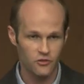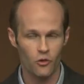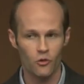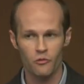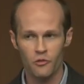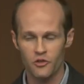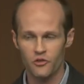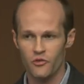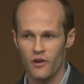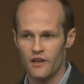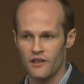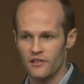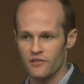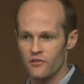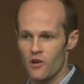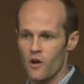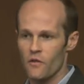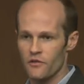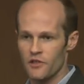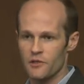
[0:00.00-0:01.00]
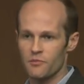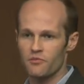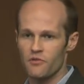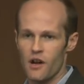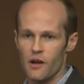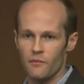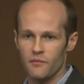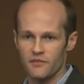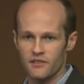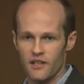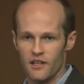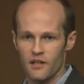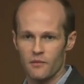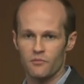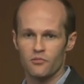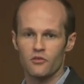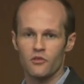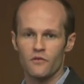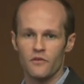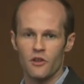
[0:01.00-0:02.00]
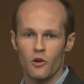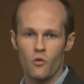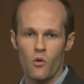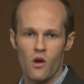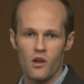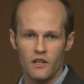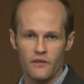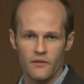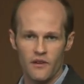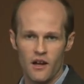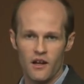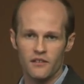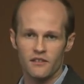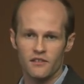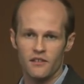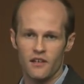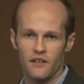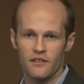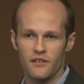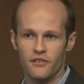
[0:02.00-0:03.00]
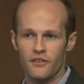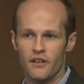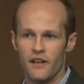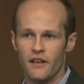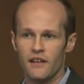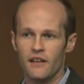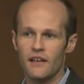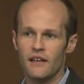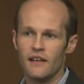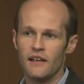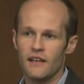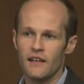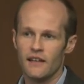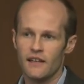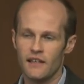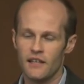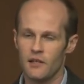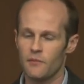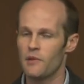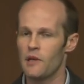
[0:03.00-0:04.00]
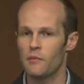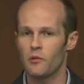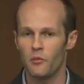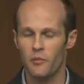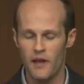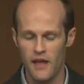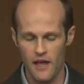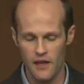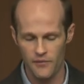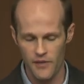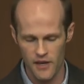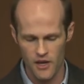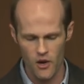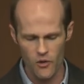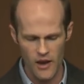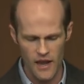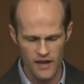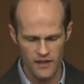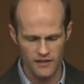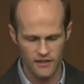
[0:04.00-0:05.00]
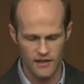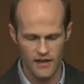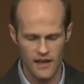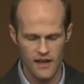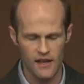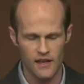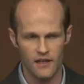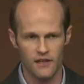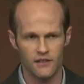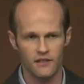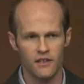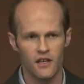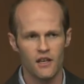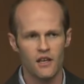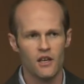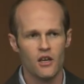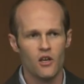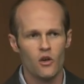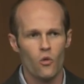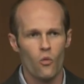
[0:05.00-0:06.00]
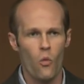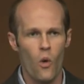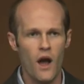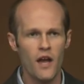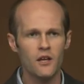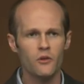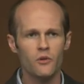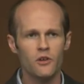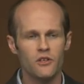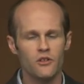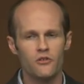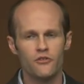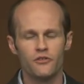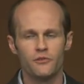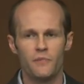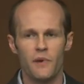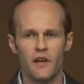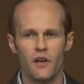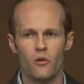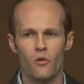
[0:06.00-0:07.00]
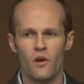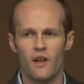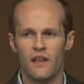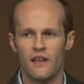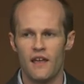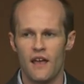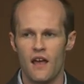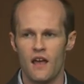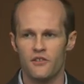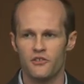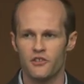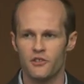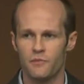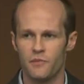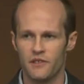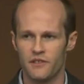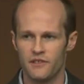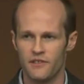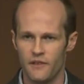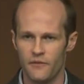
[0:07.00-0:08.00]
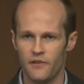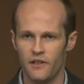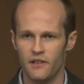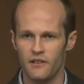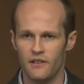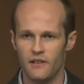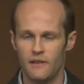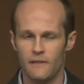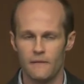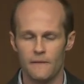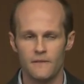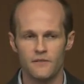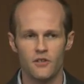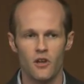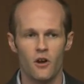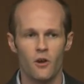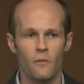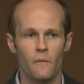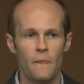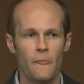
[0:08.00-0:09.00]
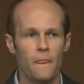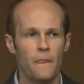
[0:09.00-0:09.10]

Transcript: or we're trying to solve these problems like improving the quality of content on the internet, getting people paid. They go hand in hand. Why do we use Bitcoin Cash specifically? So